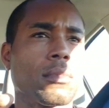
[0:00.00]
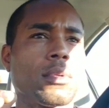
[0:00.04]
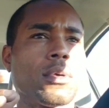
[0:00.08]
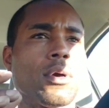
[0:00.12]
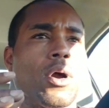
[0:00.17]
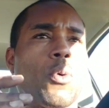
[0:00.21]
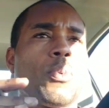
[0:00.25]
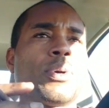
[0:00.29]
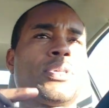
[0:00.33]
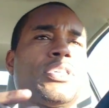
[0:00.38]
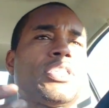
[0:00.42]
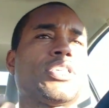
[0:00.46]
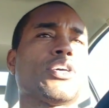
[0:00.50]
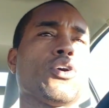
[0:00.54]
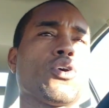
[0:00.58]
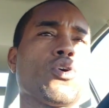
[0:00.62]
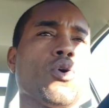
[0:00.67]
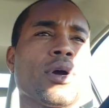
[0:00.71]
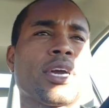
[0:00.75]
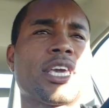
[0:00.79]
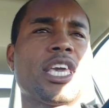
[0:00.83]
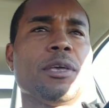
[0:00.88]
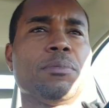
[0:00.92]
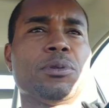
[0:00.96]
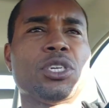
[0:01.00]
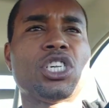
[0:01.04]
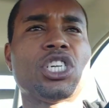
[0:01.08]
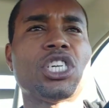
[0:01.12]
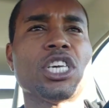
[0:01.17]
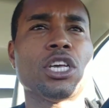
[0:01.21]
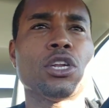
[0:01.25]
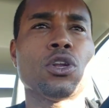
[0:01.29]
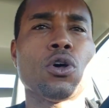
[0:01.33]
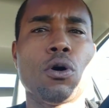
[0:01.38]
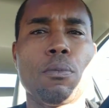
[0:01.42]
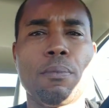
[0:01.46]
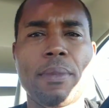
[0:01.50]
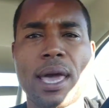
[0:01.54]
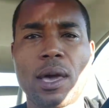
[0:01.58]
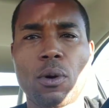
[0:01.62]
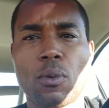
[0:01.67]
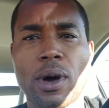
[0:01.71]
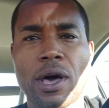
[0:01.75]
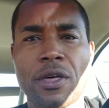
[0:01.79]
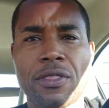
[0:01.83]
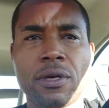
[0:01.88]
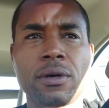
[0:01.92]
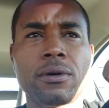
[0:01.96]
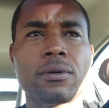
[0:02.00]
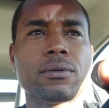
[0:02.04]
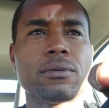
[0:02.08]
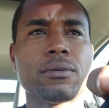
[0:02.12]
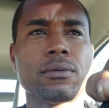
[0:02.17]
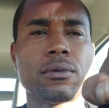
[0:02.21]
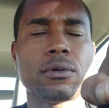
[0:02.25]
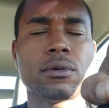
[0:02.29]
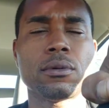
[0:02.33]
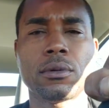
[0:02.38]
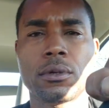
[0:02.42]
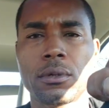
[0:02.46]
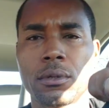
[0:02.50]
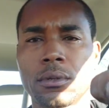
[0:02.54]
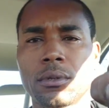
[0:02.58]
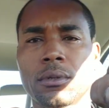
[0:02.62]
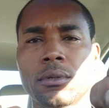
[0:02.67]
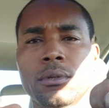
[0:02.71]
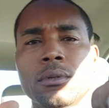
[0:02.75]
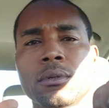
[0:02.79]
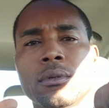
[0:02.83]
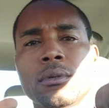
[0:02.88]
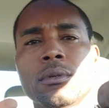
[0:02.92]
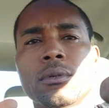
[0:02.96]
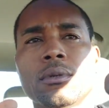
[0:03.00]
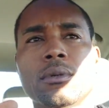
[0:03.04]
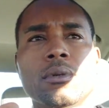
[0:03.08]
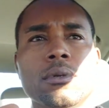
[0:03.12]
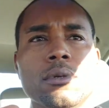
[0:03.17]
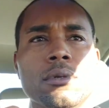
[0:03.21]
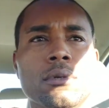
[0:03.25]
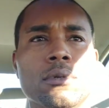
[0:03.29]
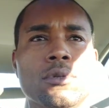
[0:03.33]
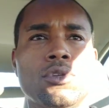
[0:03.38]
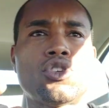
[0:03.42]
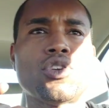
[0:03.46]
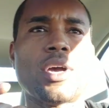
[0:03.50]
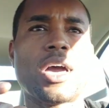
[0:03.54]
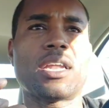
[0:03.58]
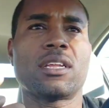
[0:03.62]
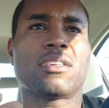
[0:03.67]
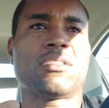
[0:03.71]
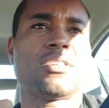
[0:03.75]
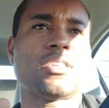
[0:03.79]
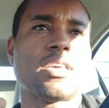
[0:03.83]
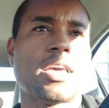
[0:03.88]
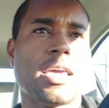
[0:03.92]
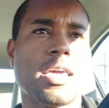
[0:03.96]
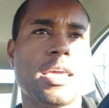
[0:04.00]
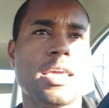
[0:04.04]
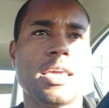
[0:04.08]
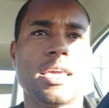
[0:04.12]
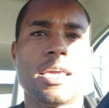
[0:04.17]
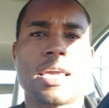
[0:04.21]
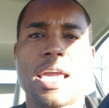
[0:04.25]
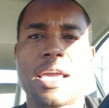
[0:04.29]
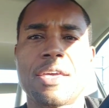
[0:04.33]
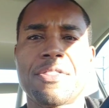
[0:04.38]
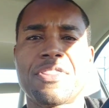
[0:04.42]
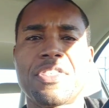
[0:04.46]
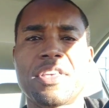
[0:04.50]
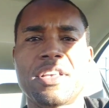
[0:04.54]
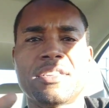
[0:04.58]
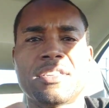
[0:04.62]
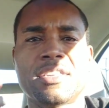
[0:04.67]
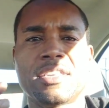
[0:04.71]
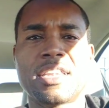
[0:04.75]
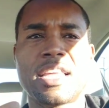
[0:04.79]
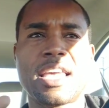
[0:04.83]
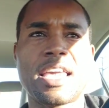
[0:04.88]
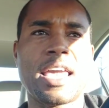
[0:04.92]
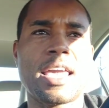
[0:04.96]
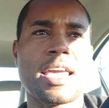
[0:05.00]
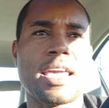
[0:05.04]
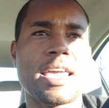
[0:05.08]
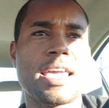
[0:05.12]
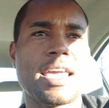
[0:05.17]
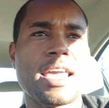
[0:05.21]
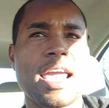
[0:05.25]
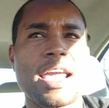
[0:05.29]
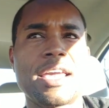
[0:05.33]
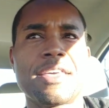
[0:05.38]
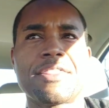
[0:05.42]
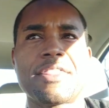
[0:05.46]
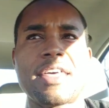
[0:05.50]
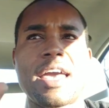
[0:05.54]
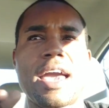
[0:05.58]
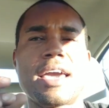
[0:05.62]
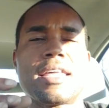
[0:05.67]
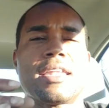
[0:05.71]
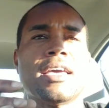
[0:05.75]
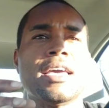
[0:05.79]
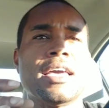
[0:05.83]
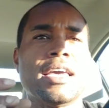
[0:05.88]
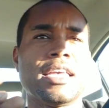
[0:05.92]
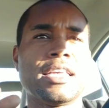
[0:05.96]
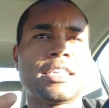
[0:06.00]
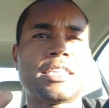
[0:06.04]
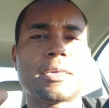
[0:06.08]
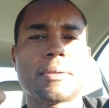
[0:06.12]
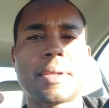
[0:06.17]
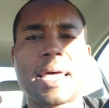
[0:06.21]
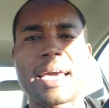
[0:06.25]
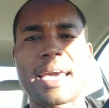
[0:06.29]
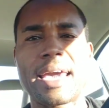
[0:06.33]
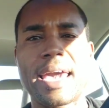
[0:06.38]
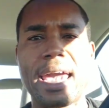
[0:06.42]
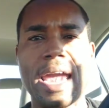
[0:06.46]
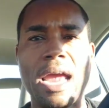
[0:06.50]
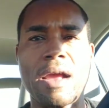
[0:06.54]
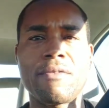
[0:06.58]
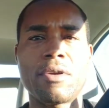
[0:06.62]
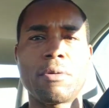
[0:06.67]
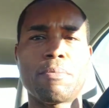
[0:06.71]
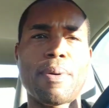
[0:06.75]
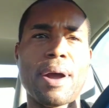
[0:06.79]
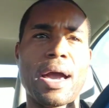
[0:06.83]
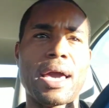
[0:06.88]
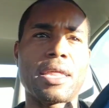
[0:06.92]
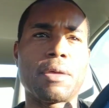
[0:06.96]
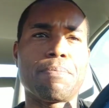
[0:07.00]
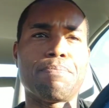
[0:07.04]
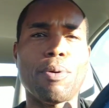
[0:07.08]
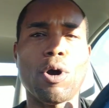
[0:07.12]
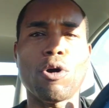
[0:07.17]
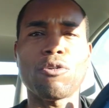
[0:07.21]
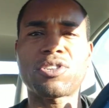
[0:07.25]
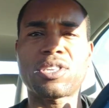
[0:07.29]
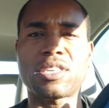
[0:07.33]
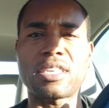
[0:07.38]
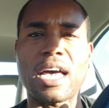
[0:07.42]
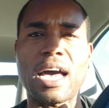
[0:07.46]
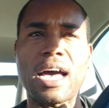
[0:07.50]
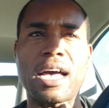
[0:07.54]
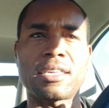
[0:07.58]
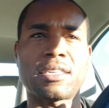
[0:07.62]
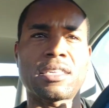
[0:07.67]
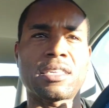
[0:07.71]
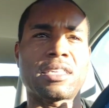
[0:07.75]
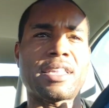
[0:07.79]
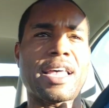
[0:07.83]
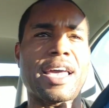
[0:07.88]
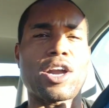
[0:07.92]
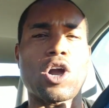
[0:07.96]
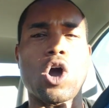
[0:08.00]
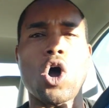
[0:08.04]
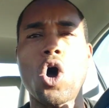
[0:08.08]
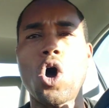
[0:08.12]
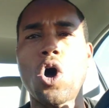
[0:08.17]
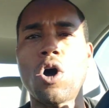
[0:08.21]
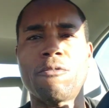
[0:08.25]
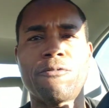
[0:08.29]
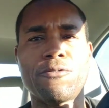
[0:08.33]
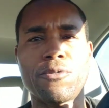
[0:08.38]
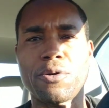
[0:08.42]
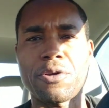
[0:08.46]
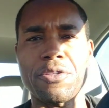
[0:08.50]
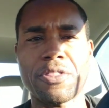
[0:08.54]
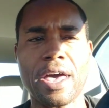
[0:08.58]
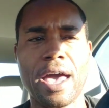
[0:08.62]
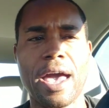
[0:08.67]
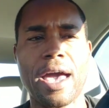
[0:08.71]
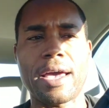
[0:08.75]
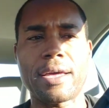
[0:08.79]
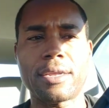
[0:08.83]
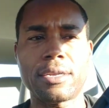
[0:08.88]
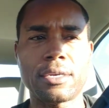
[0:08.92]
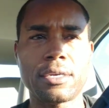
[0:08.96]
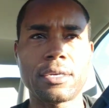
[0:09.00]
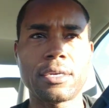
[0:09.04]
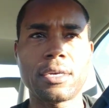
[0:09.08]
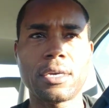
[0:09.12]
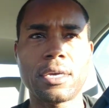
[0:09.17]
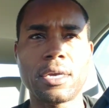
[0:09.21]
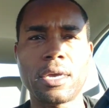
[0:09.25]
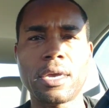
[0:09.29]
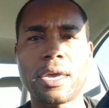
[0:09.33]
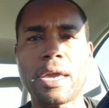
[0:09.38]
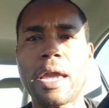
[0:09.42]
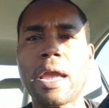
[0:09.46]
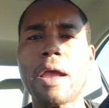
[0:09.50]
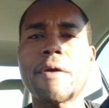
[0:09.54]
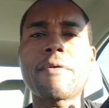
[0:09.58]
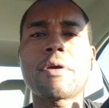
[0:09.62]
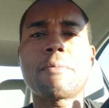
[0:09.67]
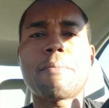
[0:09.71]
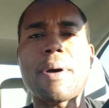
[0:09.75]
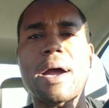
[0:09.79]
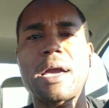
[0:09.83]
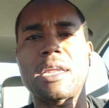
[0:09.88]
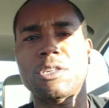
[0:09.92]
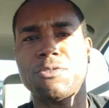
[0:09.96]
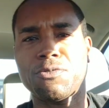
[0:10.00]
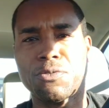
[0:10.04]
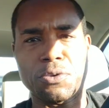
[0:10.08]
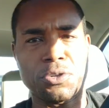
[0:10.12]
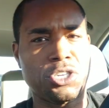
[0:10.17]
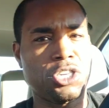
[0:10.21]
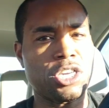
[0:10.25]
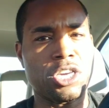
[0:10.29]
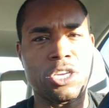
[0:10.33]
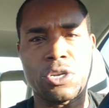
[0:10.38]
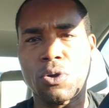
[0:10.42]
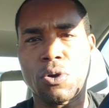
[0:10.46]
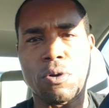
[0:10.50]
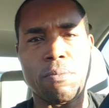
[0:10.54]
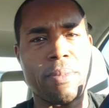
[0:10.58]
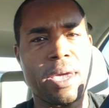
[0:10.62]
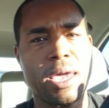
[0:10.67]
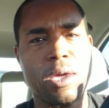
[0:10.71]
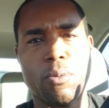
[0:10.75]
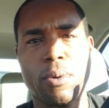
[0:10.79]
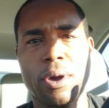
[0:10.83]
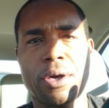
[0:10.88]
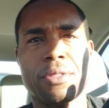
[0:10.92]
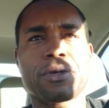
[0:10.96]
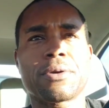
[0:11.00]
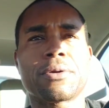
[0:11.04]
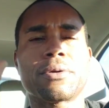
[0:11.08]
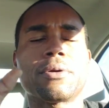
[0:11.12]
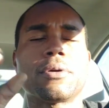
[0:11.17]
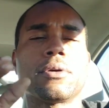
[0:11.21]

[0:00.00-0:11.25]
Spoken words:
Are we still going to keep shitting on Mayweather? Trying to say he ain't this and he ain't that? It seems like everybody, both sides, is like all for that. Everybody's for shitting on Mayweather.